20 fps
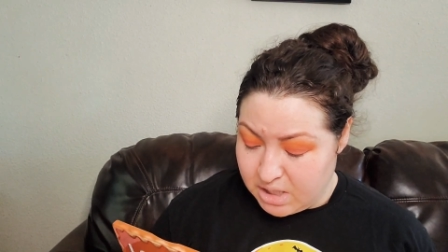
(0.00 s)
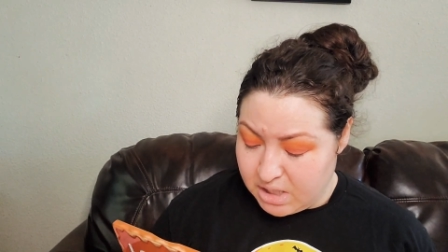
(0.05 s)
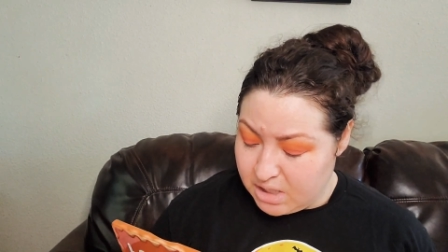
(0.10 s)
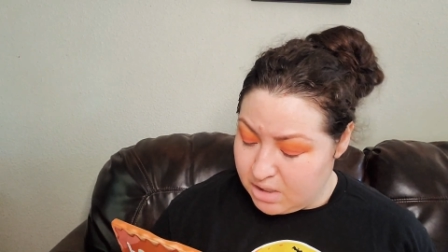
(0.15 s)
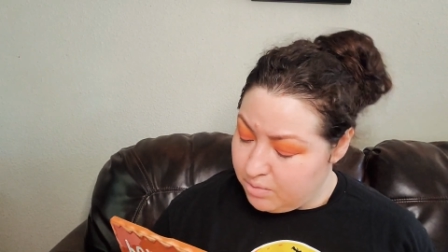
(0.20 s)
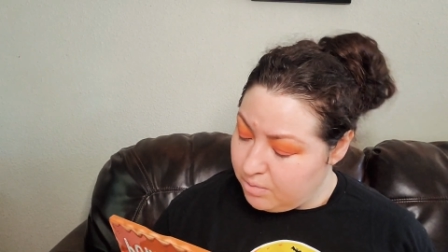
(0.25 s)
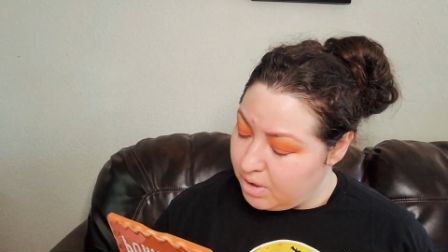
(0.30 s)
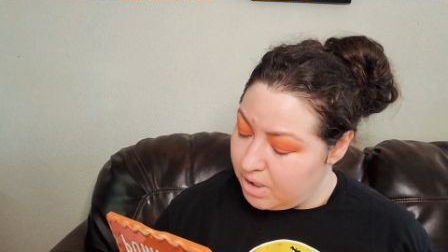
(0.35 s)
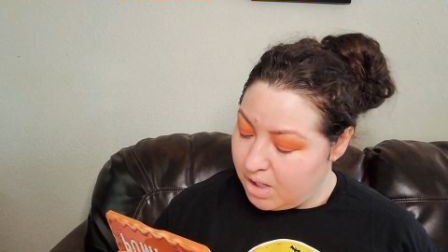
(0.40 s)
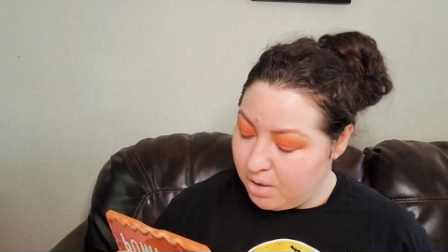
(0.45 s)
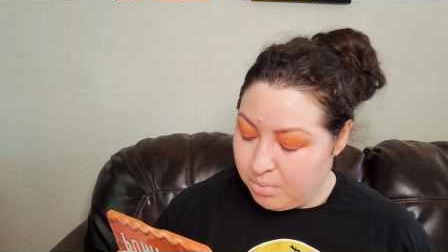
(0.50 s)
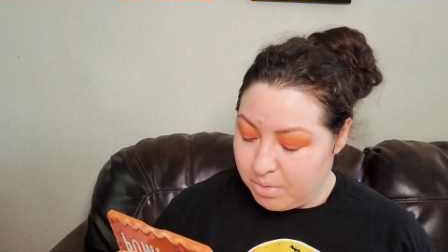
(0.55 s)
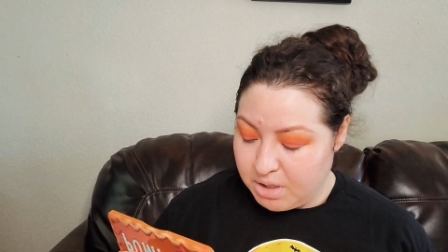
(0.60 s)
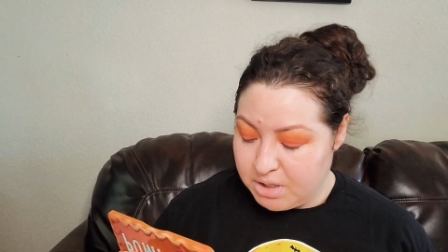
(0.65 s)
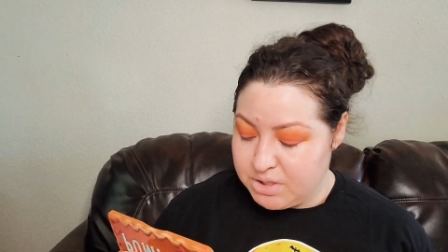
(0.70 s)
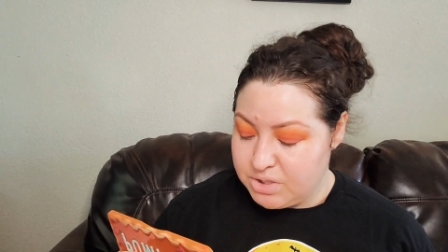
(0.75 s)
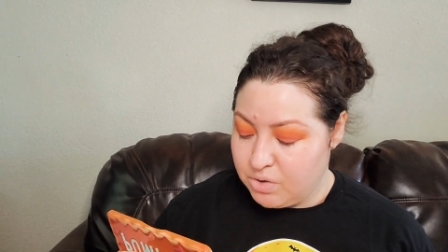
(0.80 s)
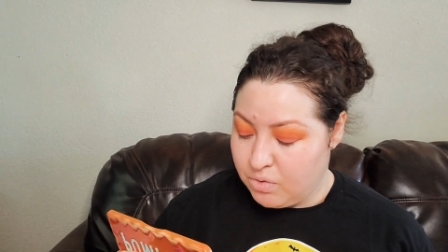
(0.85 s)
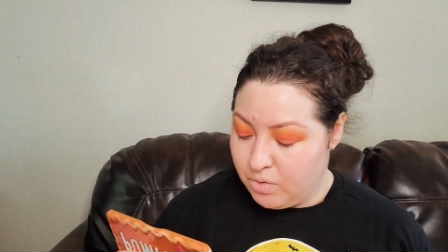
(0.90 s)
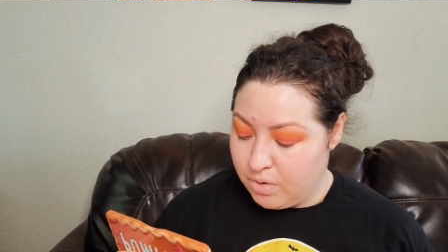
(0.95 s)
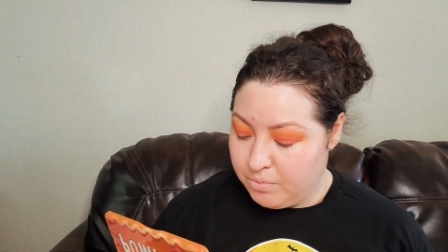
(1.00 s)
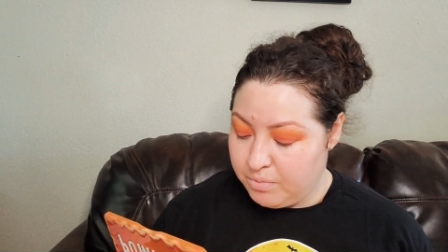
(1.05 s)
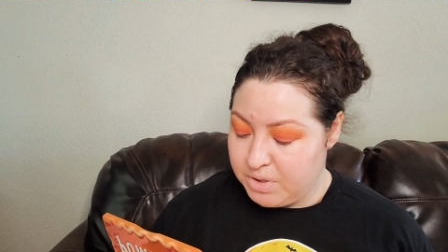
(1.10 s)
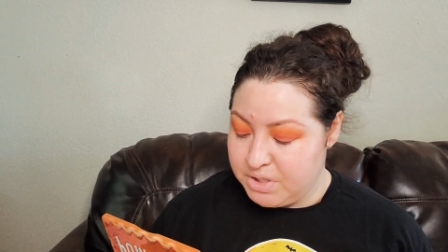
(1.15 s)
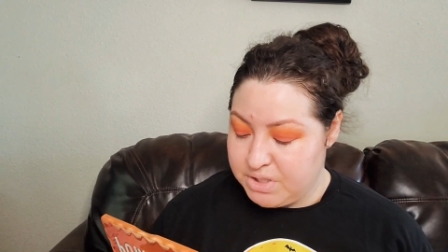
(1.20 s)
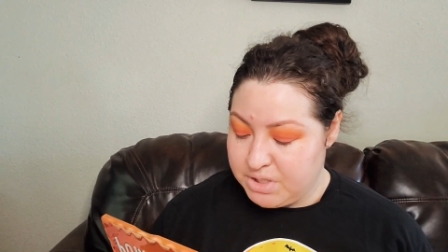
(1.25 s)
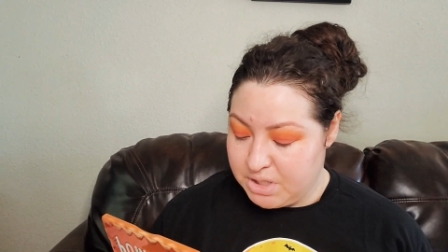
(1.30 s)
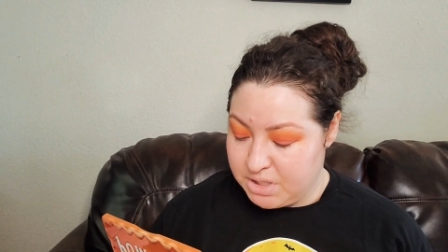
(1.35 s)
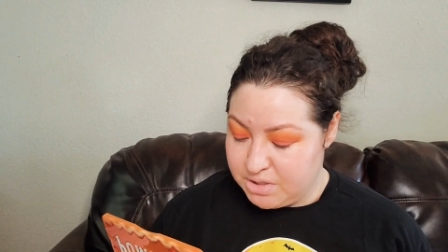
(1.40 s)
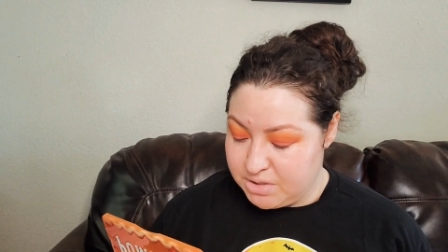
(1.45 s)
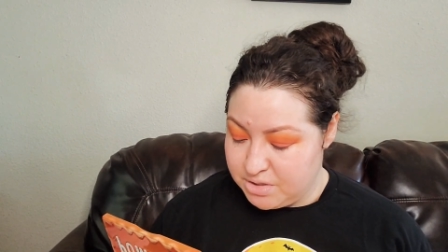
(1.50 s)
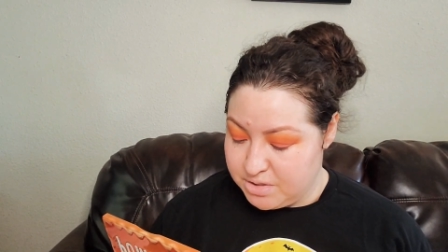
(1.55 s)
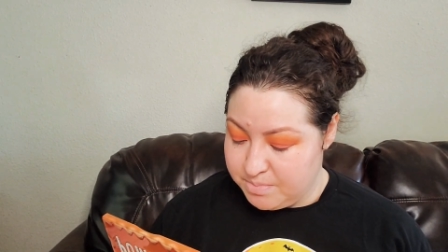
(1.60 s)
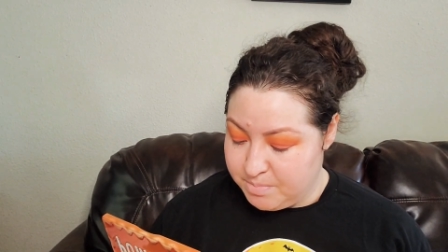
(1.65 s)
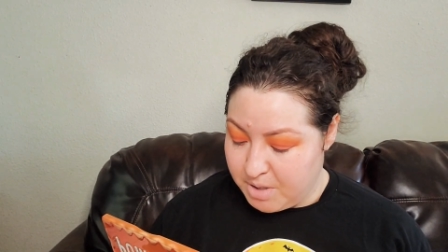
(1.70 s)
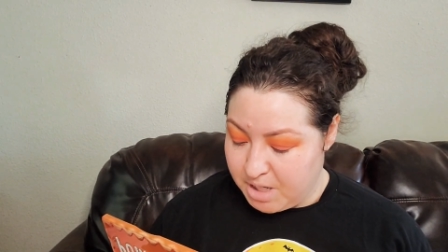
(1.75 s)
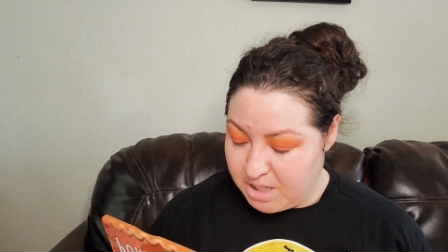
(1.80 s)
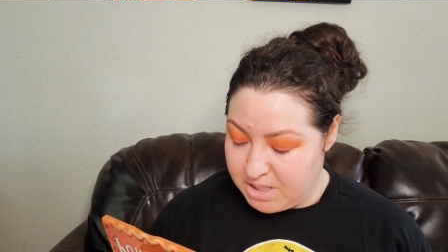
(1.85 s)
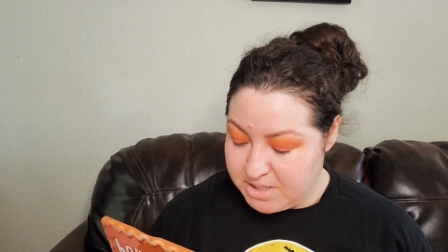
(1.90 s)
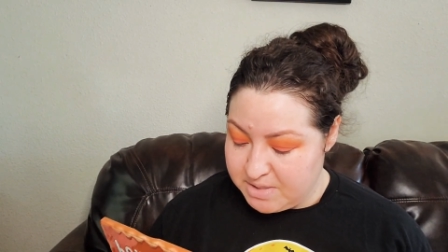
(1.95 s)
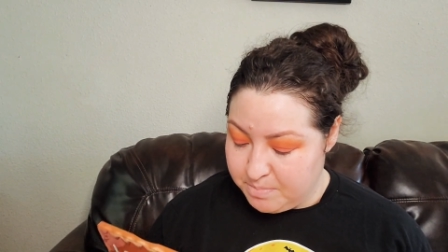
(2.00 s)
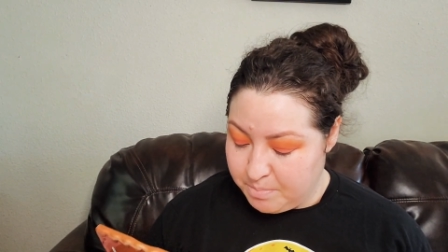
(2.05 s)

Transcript: you know what I wanted to go in with ginger spice